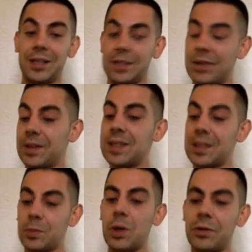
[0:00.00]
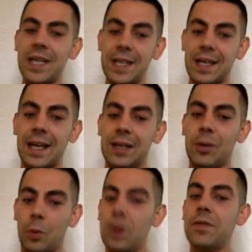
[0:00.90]
You know, this is what really, like,
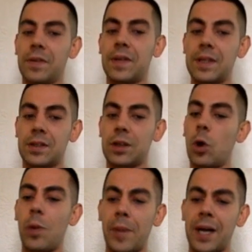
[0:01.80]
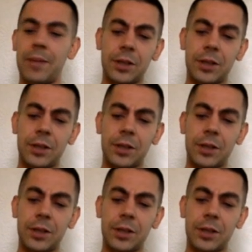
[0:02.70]
one of the things that caught my eye,